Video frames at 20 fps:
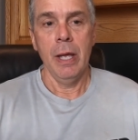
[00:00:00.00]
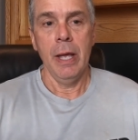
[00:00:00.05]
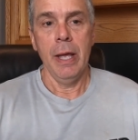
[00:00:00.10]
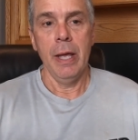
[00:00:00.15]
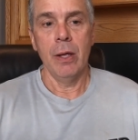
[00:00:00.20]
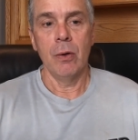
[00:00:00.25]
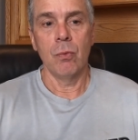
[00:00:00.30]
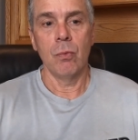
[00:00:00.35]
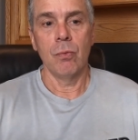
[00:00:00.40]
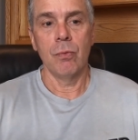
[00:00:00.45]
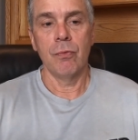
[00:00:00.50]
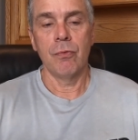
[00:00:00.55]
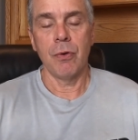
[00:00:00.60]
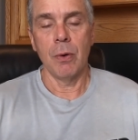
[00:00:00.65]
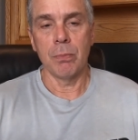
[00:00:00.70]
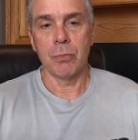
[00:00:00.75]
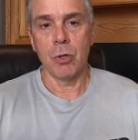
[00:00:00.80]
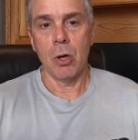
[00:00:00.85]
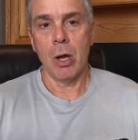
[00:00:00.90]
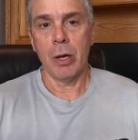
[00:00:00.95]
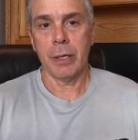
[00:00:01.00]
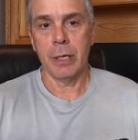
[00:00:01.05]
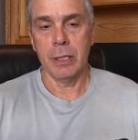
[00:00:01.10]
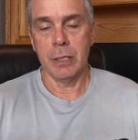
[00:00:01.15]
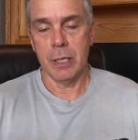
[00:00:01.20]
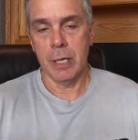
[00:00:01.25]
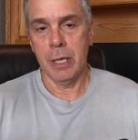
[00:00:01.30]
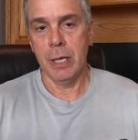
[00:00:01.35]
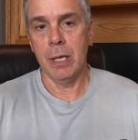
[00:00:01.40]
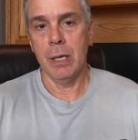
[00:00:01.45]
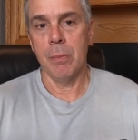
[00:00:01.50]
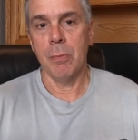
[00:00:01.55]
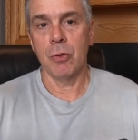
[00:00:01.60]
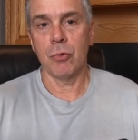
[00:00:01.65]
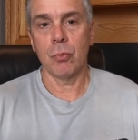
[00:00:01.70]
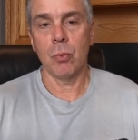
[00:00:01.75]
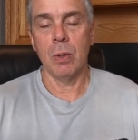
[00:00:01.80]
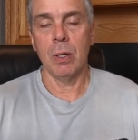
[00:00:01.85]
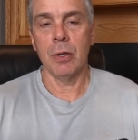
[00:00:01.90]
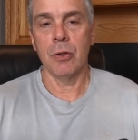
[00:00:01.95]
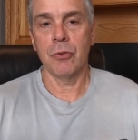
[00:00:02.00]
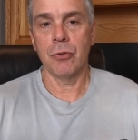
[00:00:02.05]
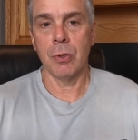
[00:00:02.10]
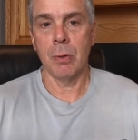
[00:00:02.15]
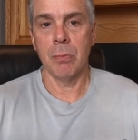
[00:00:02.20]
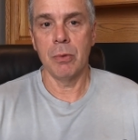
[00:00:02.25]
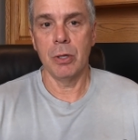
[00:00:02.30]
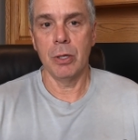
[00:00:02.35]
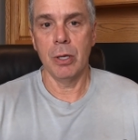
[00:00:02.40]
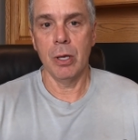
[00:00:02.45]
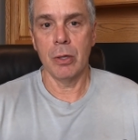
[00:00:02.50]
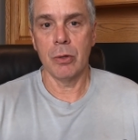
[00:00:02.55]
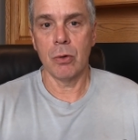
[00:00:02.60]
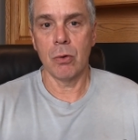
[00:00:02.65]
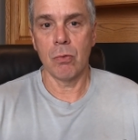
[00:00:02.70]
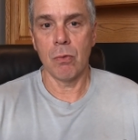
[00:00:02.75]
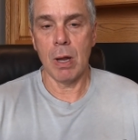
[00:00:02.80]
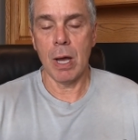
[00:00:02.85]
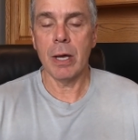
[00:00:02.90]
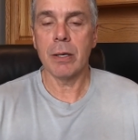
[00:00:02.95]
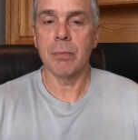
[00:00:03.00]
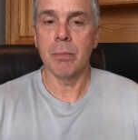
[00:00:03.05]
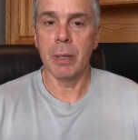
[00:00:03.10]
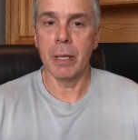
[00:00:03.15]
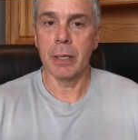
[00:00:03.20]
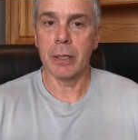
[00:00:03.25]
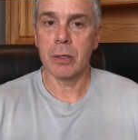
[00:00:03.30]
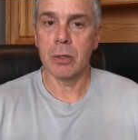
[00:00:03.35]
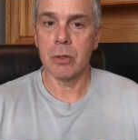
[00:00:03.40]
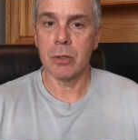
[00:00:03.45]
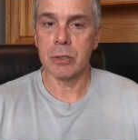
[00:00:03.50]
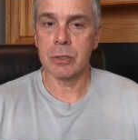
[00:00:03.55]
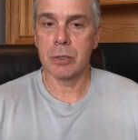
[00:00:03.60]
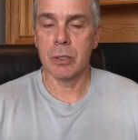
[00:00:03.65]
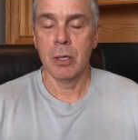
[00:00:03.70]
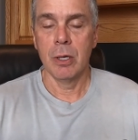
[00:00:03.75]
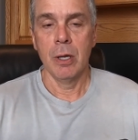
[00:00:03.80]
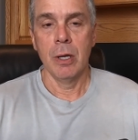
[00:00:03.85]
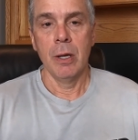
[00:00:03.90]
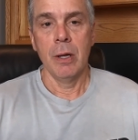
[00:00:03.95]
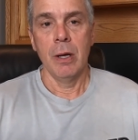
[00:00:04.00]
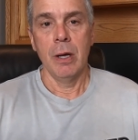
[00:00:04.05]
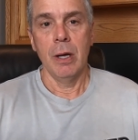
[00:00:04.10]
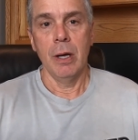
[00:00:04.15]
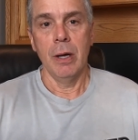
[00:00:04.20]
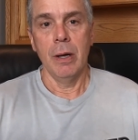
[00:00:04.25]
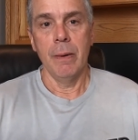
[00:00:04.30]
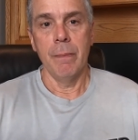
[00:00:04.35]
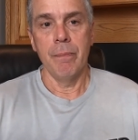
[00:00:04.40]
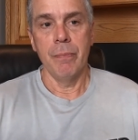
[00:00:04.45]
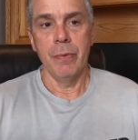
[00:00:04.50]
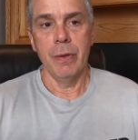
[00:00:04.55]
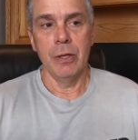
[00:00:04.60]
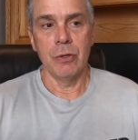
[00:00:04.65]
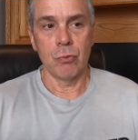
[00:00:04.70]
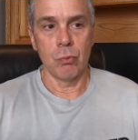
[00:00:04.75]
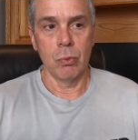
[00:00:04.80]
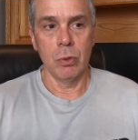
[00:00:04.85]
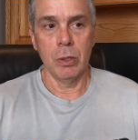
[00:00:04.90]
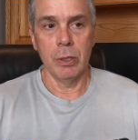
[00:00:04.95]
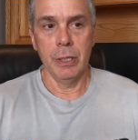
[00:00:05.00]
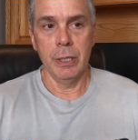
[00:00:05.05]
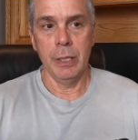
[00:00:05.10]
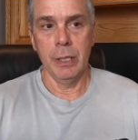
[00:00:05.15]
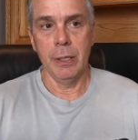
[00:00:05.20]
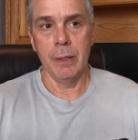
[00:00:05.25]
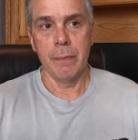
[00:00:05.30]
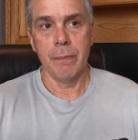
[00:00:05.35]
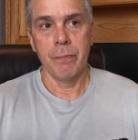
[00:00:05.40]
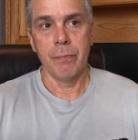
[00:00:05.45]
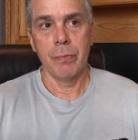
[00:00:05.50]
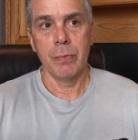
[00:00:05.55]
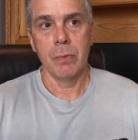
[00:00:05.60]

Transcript: And from talking to him as well as some of the other rod makers, um, it's really